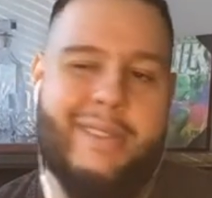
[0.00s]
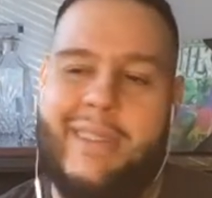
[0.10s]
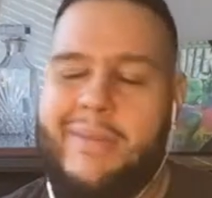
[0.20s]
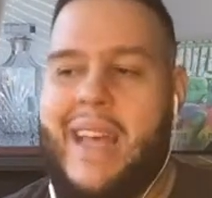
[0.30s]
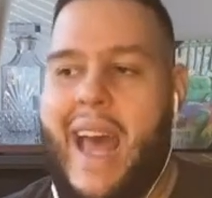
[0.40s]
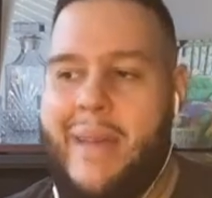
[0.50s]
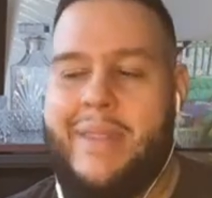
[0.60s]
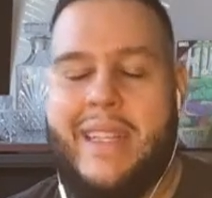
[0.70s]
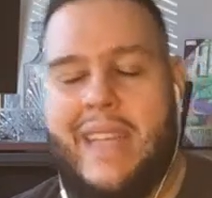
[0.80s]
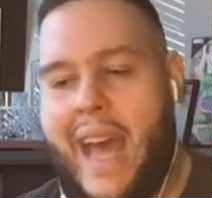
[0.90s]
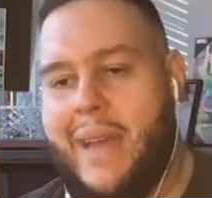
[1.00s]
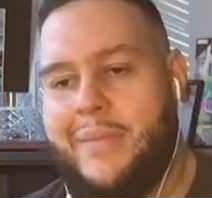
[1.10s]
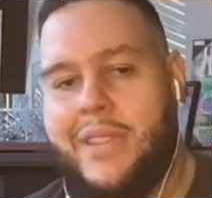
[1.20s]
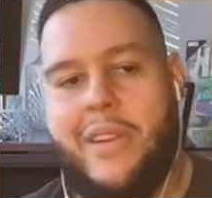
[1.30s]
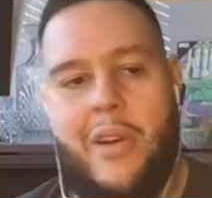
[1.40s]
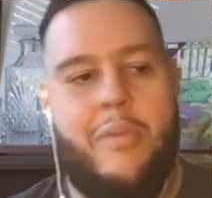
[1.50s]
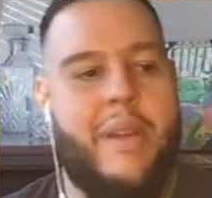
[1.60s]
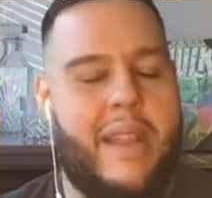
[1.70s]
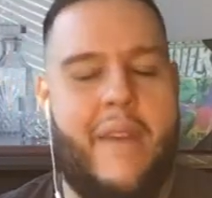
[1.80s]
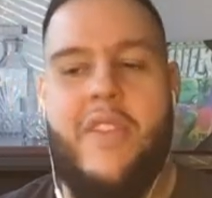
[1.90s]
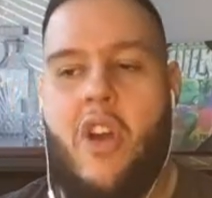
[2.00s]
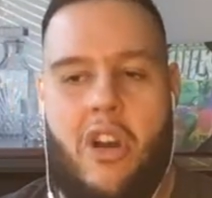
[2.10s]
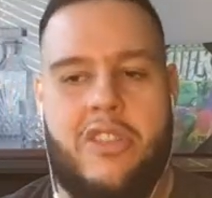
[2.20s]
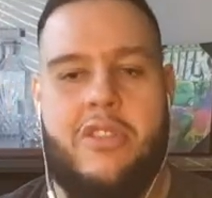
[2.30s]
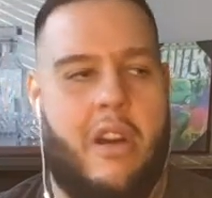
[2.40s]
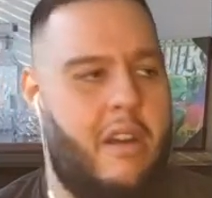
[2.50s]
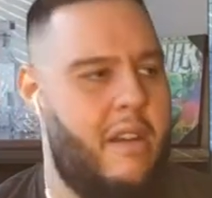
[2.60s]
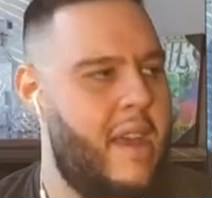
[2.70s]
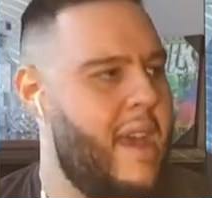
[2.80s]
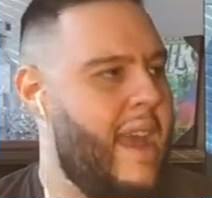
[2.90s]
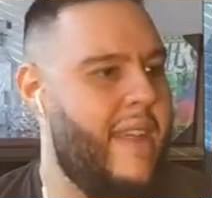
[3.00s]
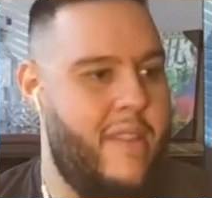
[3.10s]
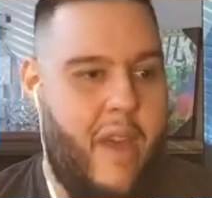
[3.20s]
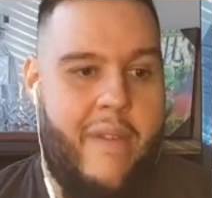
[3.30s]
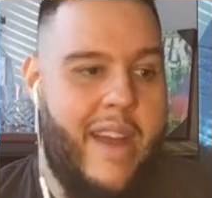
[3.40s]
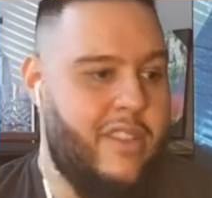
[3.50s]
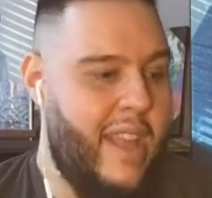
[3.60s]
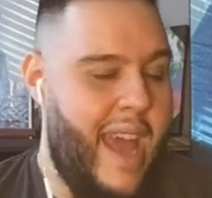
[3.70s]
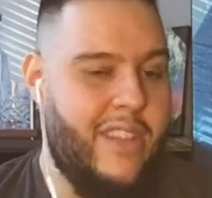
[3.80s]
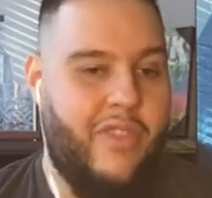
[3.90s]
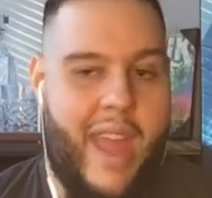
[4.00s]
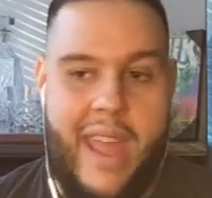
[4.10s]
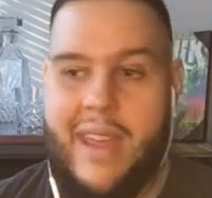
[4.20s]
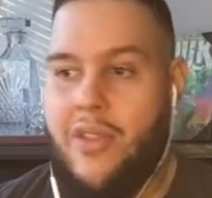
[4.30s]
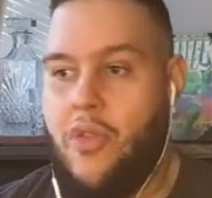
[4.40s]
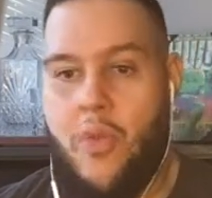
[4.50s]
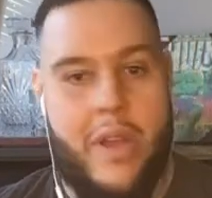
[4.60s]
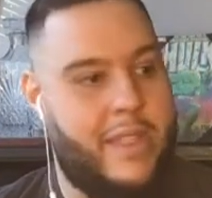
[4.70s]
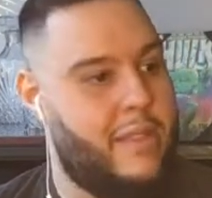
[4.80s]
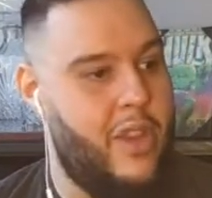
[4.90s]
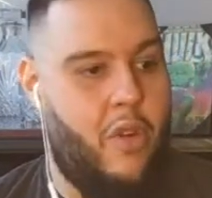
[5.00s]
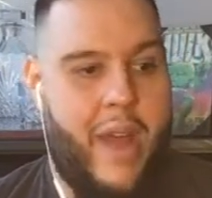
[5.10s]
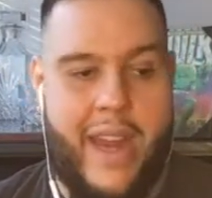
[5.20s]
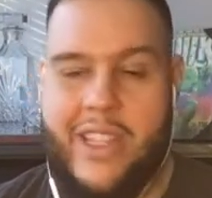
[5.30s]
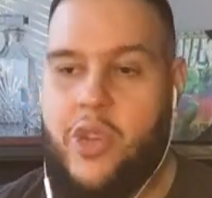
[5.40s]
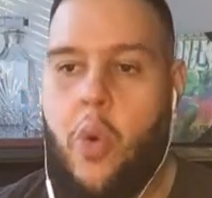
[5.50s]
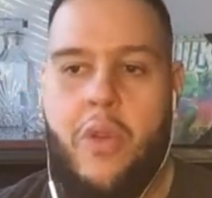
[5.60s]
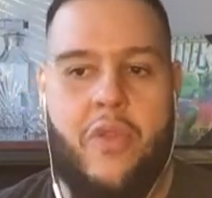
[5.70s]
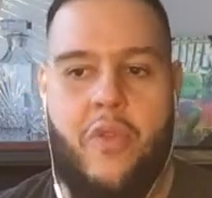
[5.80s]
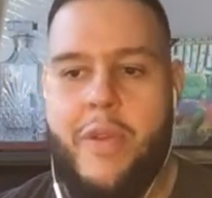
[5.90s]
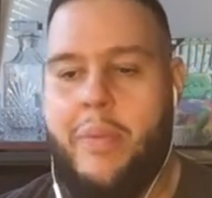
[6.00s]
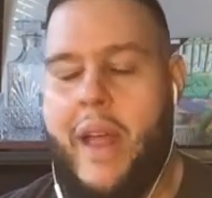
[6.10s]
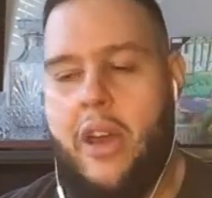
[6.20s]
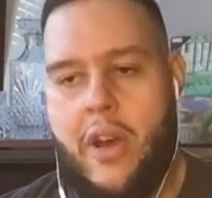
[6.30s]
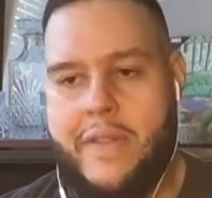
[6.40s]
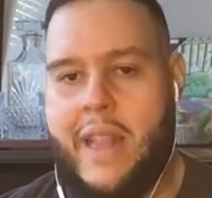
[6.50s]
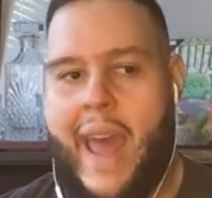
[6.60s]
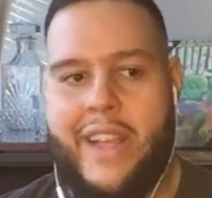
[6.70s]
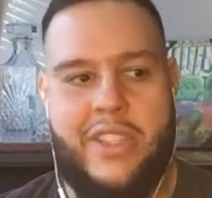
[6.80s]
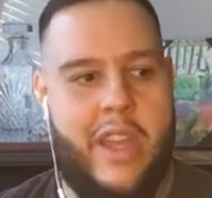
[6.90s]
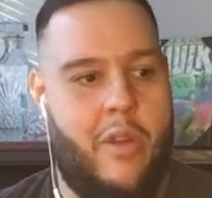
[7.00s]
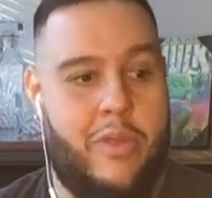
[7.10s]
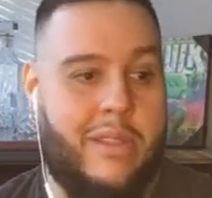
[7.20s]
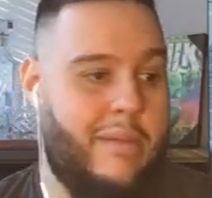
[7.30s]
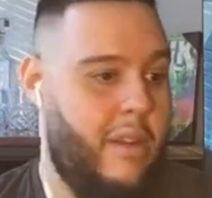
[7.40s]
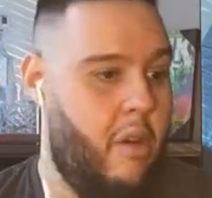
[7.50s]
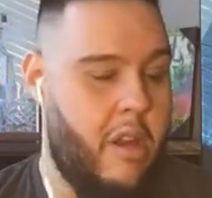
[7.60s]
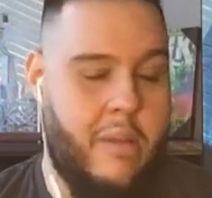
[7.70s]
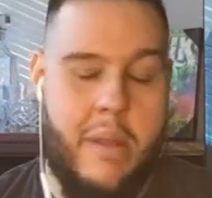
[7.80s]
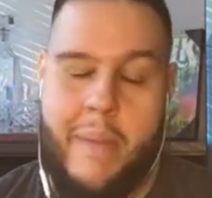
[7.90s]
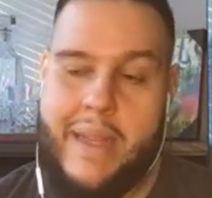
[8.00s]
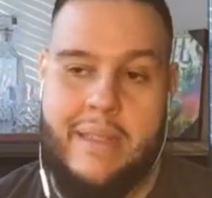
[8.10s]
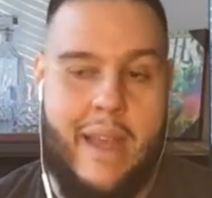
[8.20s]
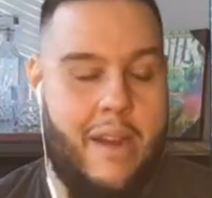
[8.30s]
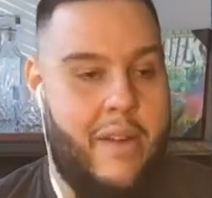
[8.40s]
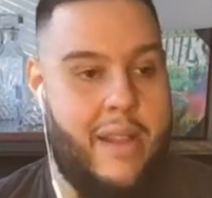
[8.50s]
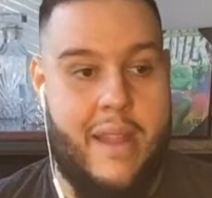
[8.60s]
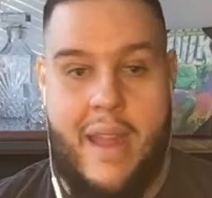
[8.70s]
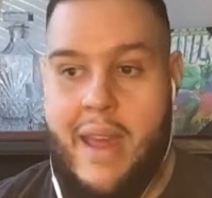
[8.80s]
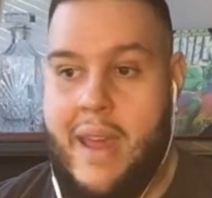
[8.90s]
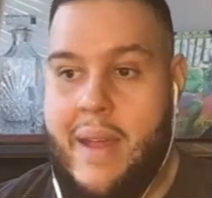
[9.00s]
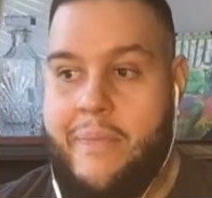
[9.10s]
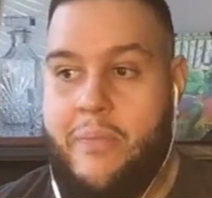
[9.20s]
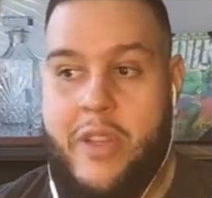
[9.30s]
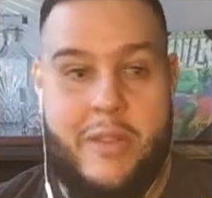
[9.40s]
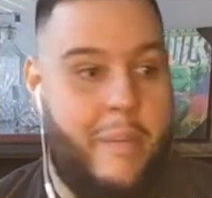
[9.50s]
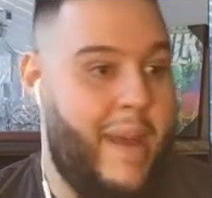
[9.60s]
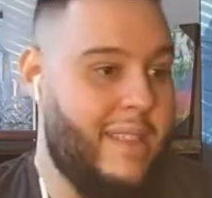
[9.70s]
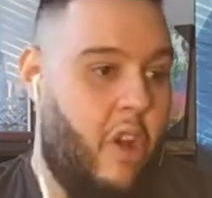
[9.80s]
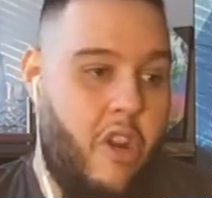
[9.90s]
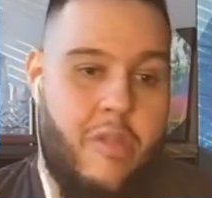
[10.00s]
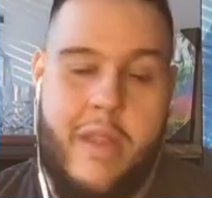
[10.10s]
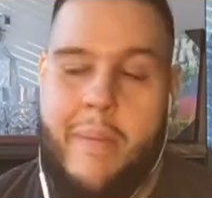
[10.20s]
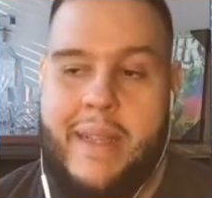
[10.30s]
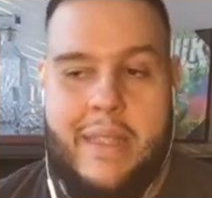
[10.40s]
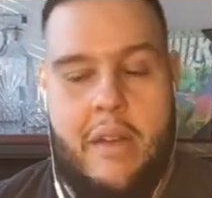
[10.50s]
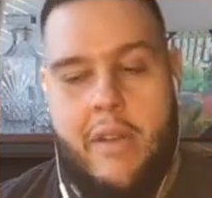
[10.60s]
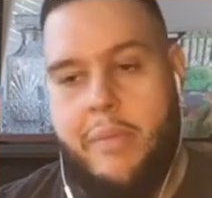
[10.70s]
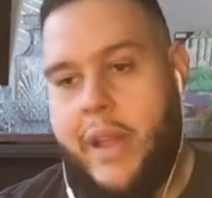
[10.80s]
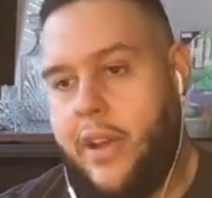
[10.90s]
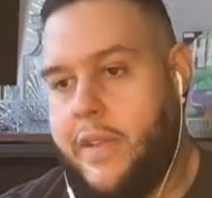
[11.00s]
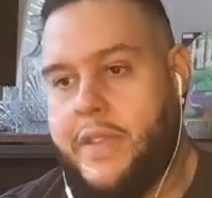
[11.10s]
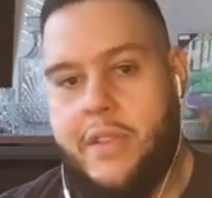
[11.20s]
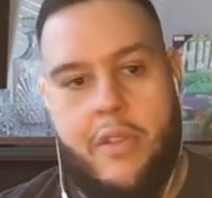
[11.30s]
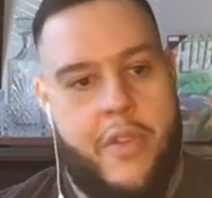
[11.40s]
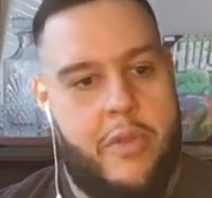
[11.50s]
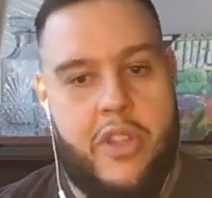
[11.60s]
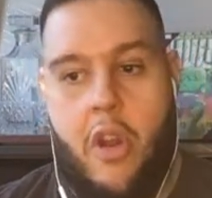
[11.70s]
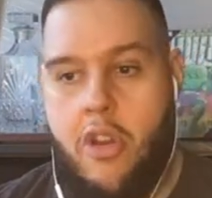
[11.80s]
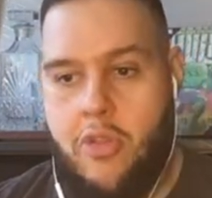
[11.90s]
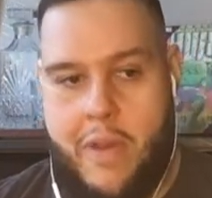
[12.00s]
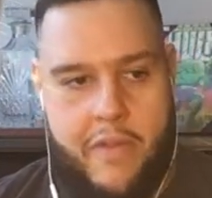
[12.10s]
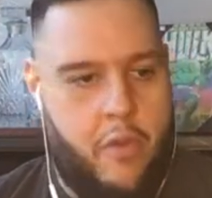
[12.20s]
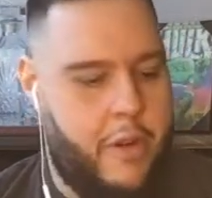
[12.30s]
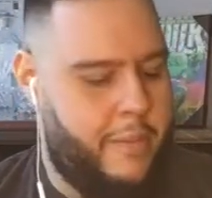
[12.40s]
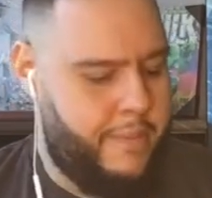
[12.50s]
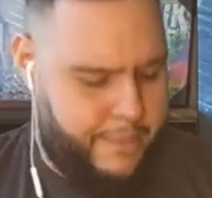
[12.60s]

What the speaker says: Sometimes, at times, but definitely all-star. And then you have DeAndre Ayton, who was, kind of tore through the playoffs last year, was, arguably the best center arguably the best center in the playoffs. There was an argument for him.